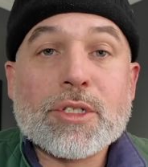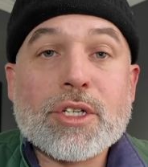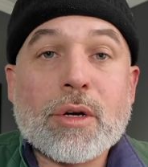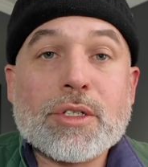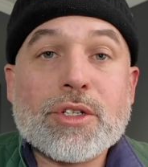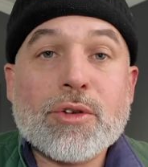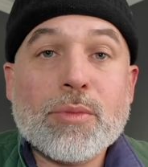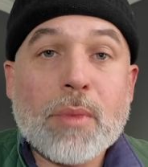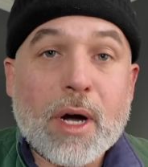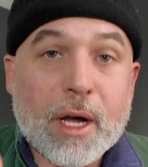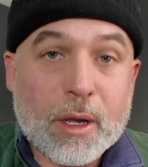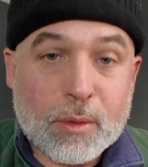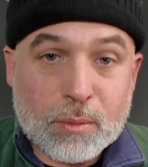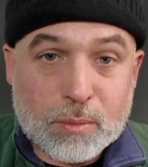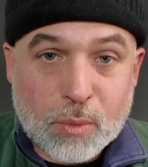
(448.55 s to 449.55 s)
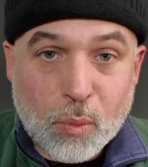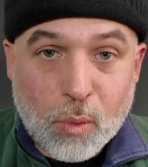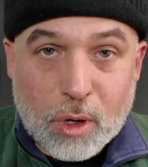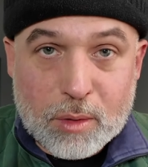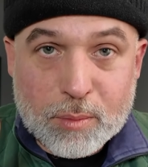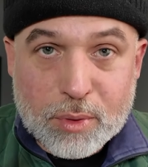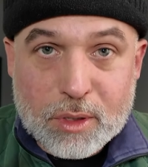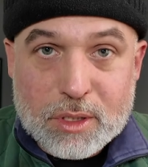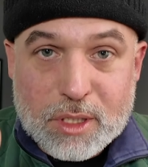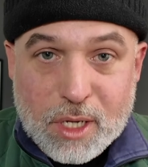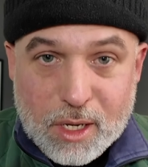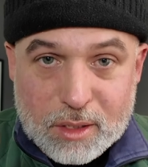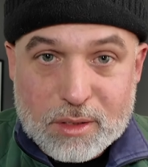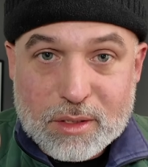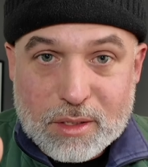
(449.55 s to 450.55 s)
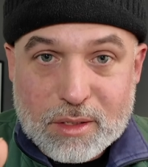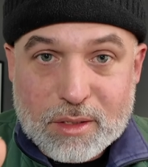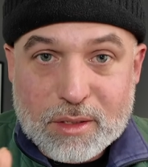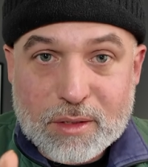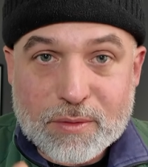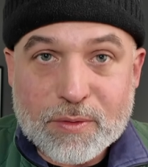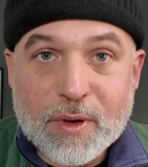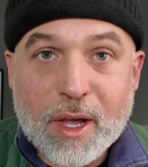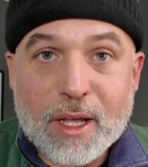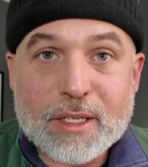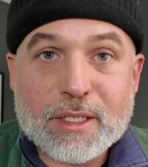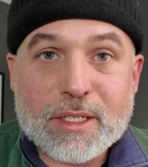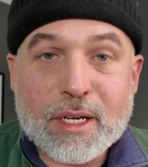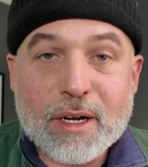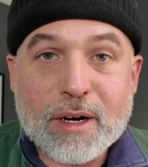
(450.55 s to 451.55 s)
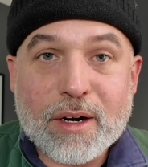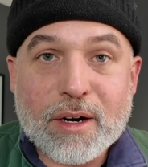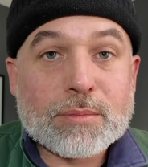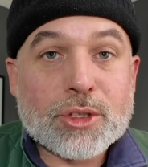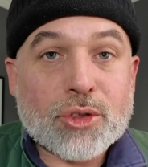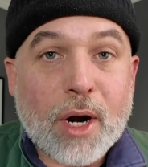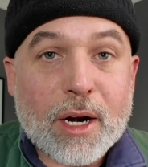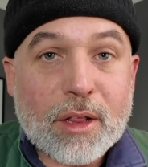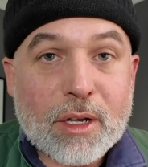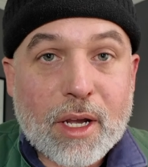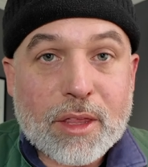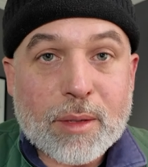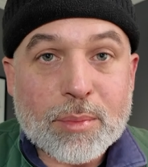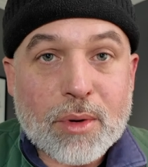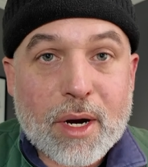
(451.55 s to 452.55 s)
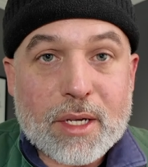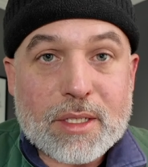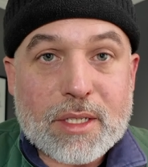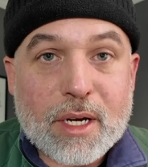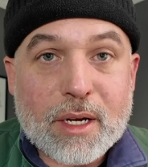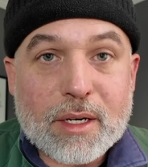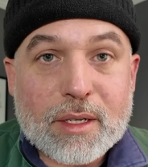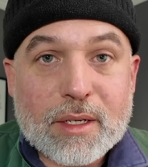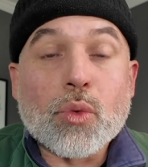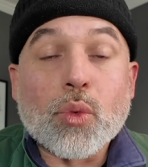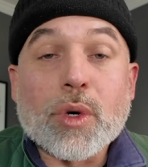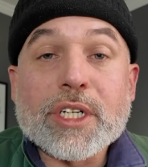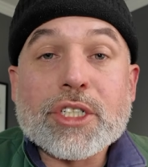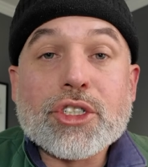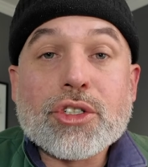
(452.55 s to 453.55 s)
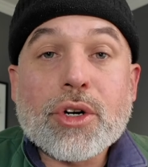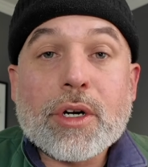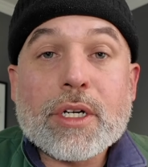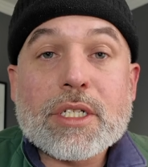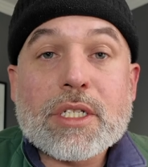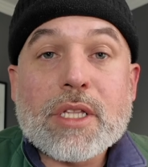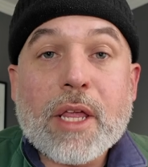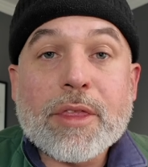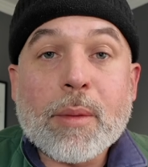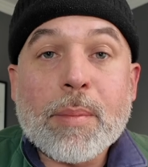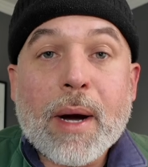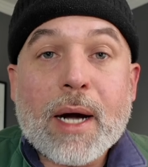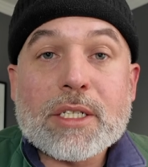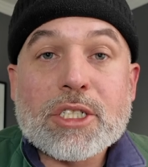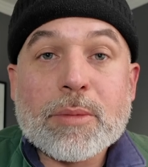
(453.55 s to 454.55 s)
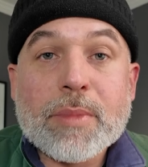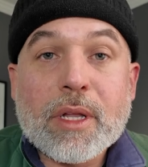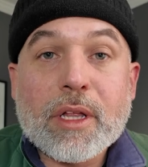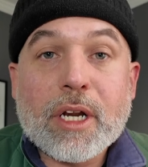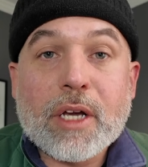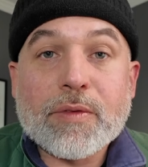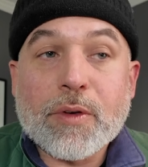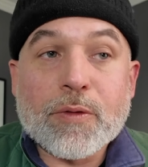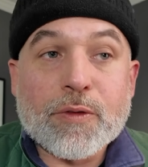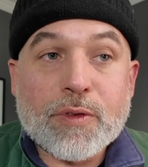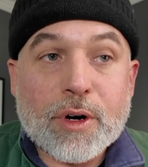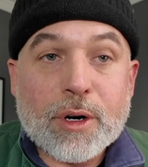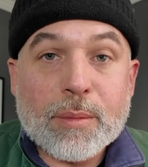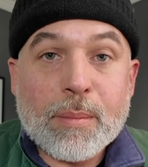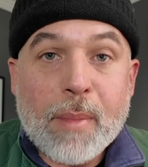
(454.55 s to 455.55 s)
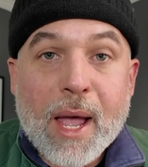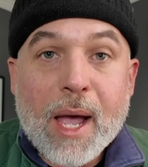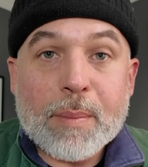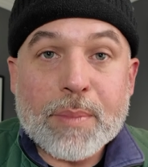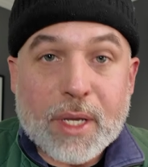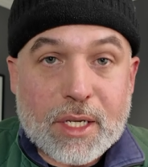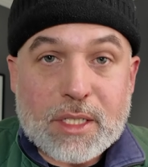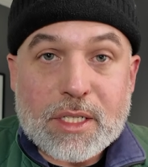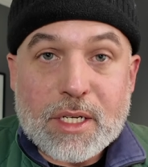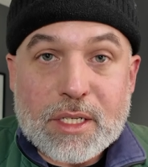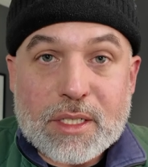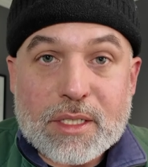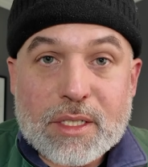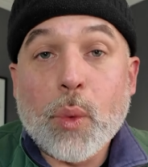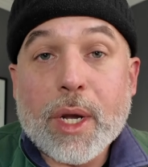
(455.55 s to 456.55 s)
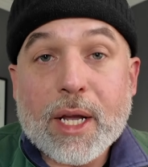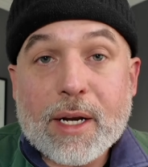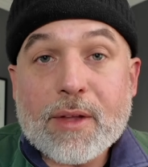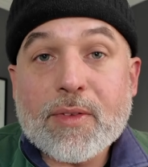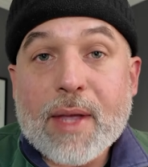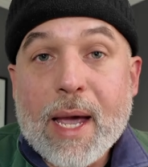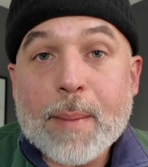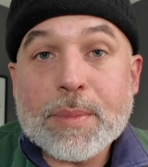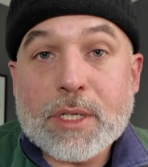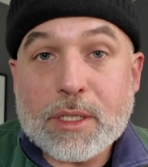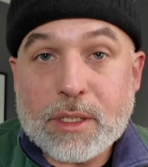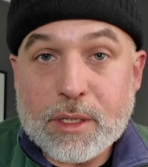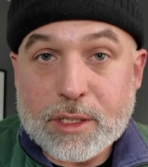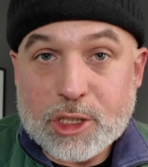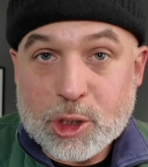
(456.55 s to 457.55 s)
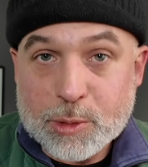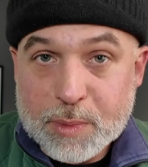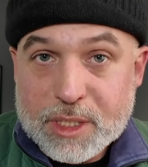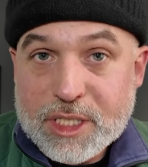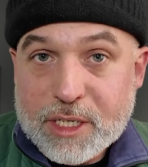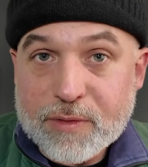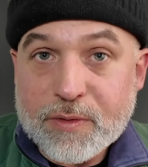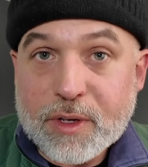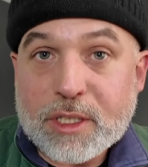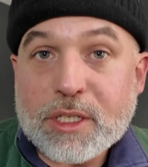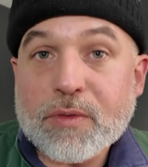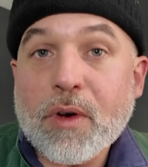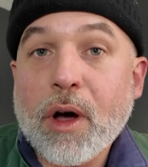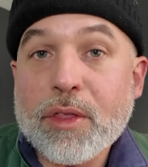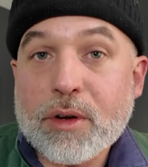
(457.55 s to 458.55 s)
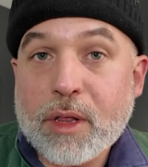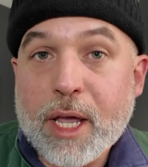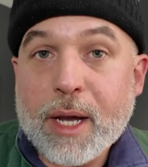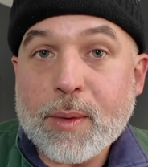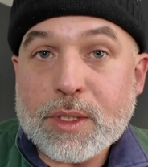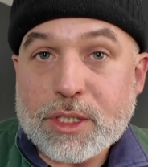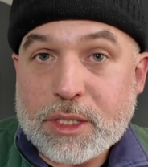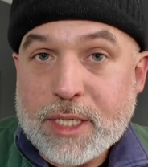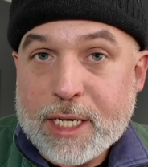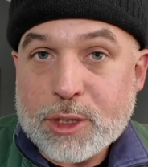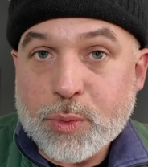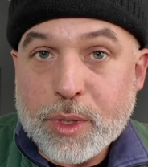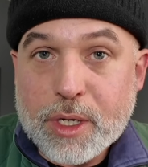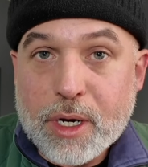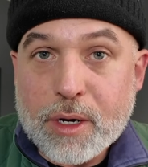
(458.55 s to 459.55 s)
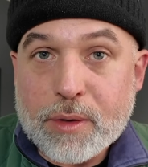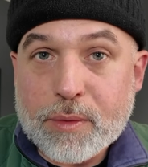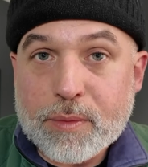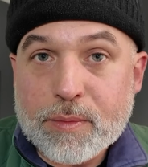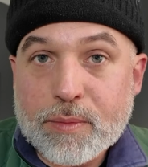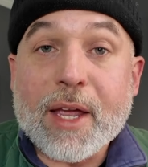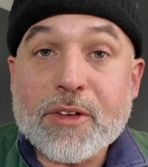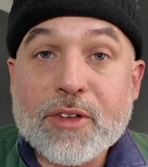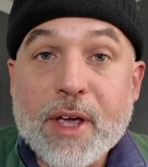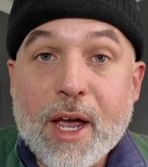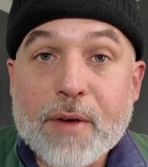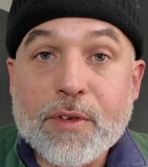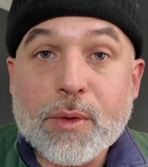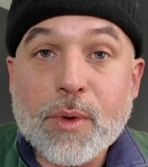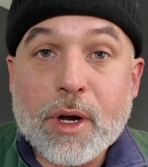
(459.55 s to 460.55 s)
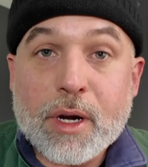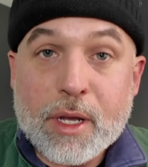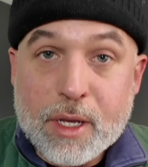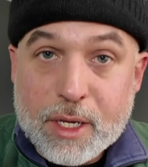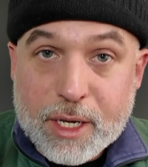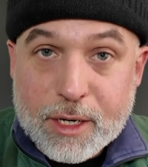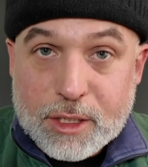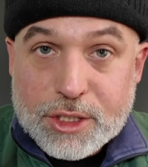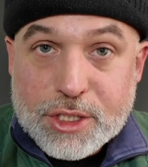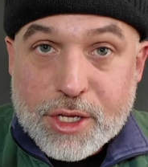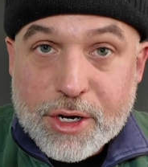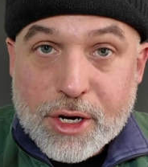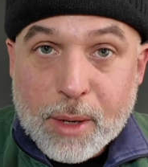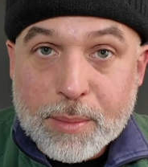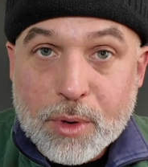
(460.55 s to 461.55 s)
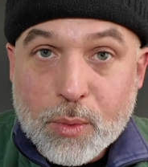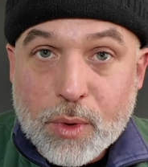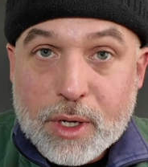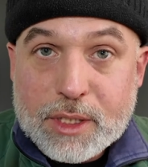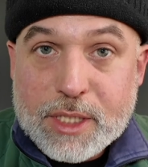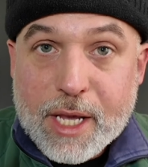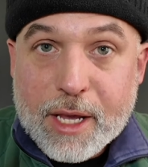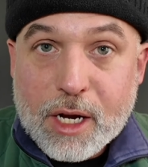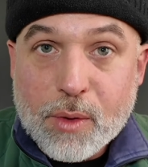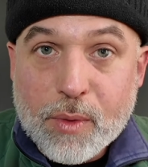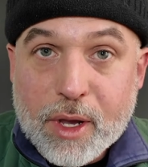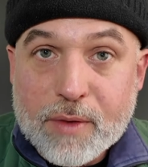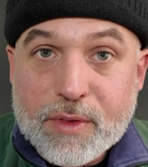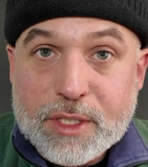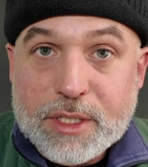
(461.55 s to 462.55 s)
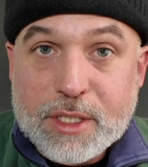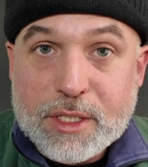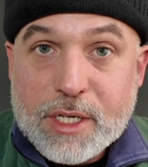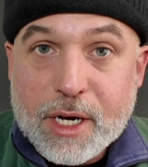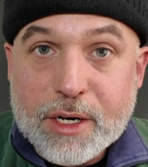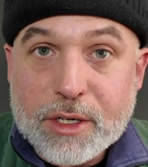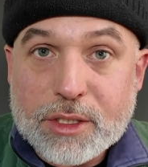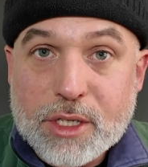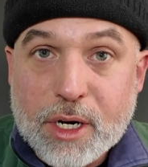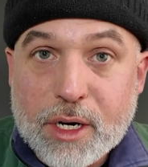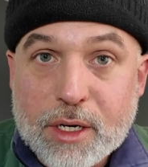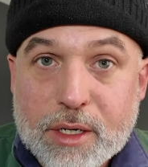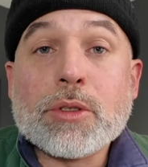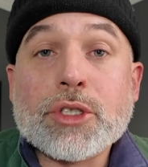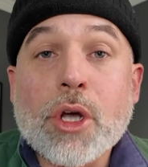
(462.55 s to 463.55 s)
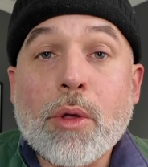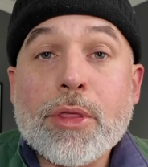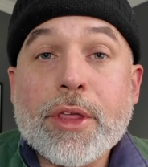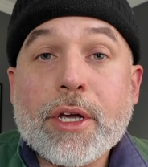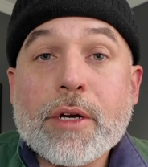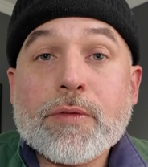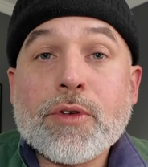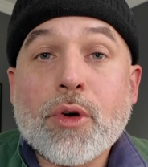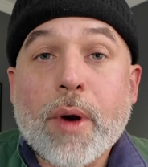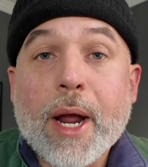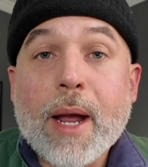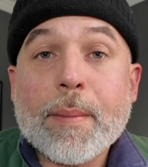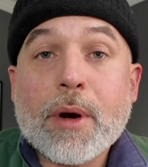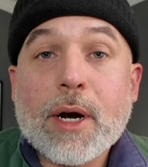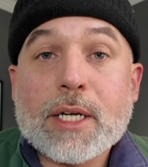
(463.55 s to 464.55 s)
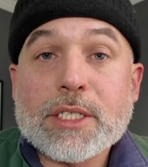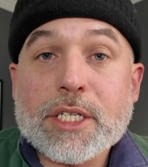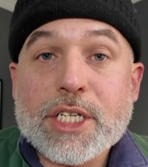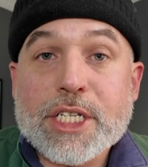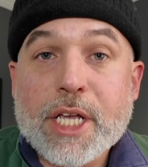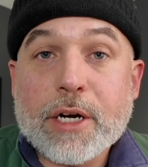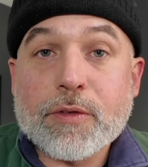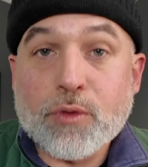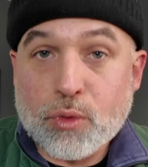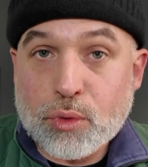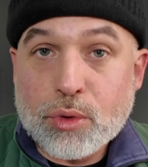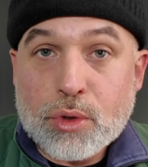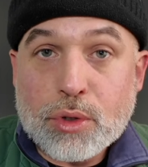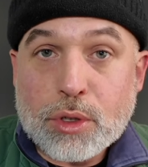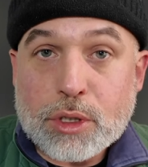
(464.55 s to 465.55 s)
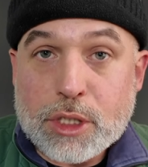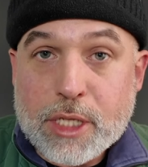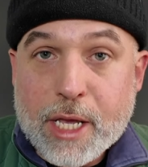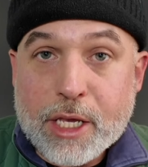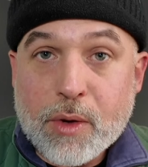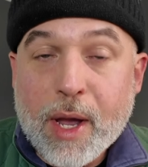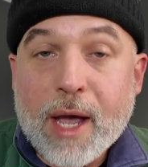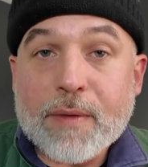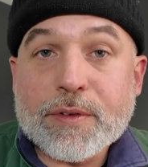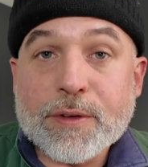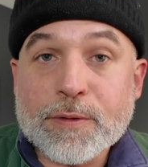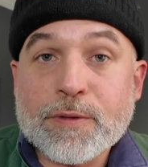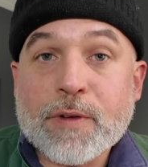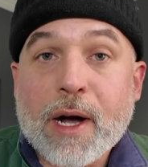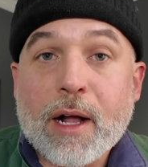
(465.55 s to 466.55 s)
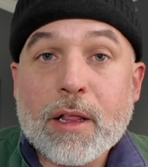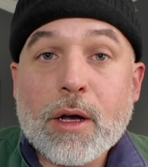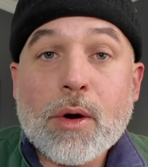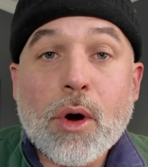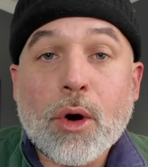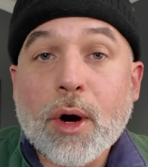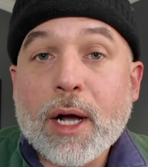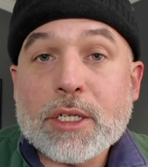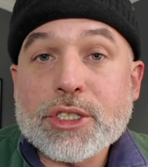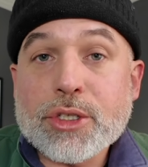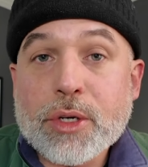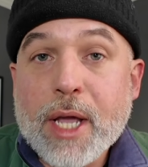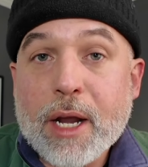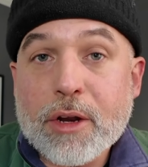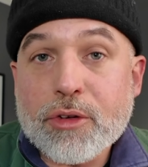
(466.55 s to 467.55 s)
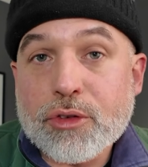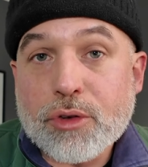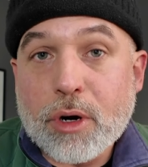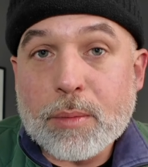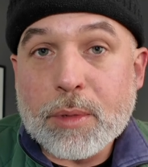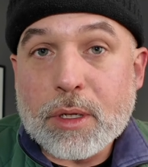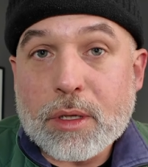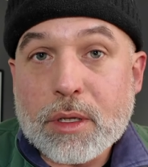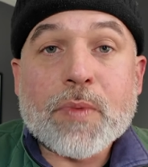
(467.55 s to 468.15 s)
So to my 1% fans here, try to look at the bright side. Rejoice that the possibility of a verb map exists. We can adapt it to the specifics of other languages as we go. And to everyone, here's the #1 takeaway of this entire talk. Don't think of grammar as a set of rules that you have to follow or else you get in trouble.